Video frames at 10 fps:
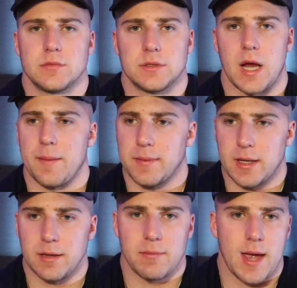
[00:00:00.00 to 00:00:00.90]
Stop
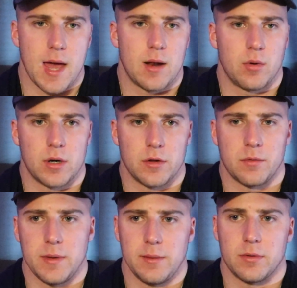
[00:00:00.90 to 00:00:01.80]
getting mad at what
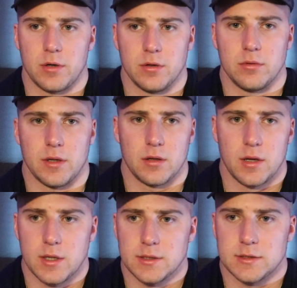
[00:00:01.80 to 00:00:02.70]
other people are doing.
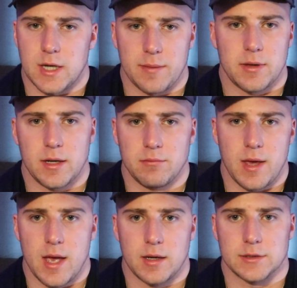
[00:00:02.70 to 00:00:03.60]
Stop getting
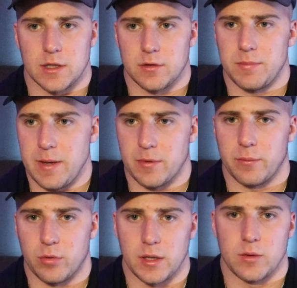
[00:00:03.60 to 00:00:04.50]
mad because other people are
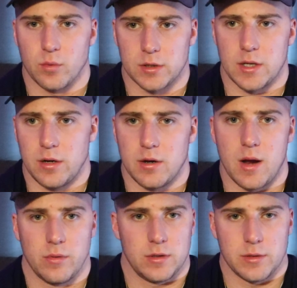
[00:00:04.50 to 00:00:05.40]
putting in work that you're
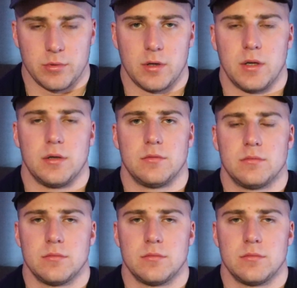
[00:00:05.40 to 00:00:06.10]
not willing to put in.